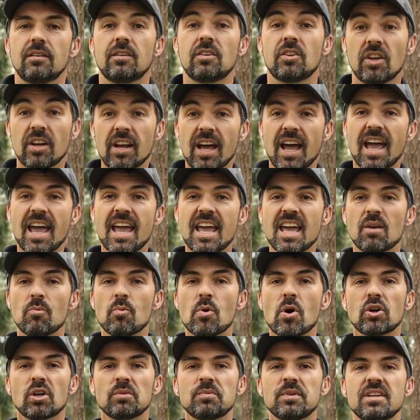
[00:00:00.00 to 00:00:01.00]
G'day and
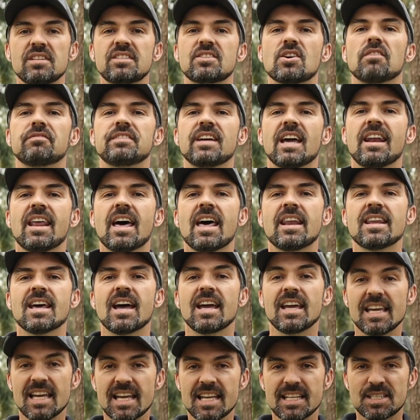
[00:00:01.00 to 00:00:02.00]
welcome to Disc Golf Down
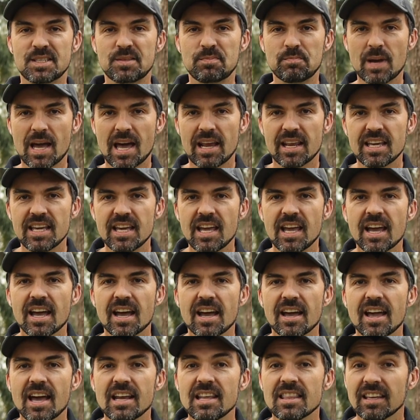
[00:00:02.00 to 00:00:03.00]
Under. It's Matt
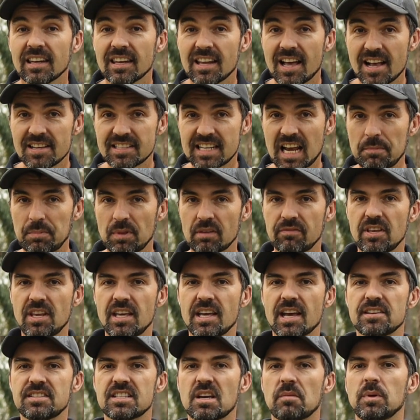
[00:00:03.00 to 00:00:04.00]
here, and in the last couple of
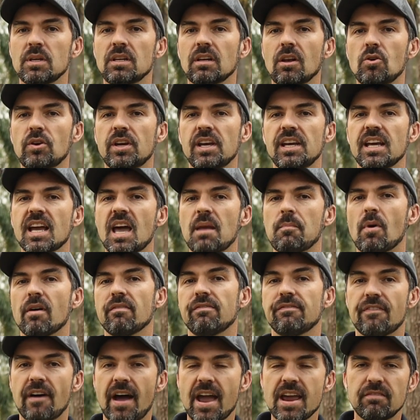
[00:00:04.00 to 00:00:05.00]
videos I've been looking at my
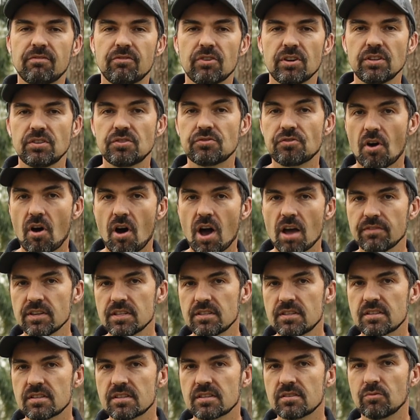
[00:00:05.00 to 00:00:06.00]
favourite
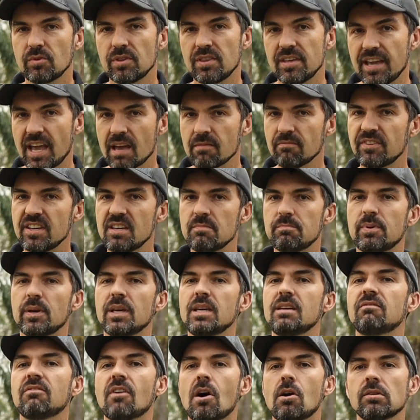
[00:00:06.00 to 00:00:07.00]
drivers with the
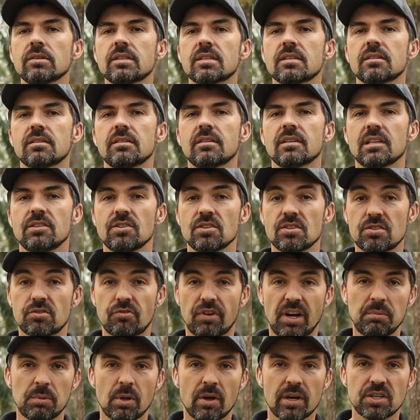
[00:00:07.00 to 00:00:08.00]
MVP Volt and the
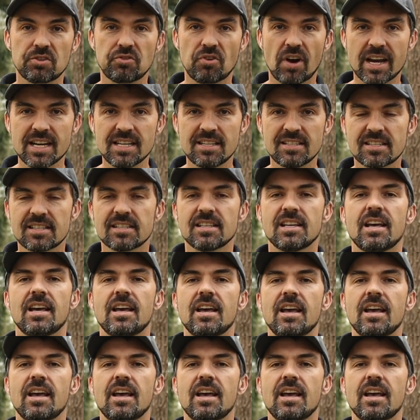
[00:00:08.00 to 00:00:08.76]
Streamline Trace.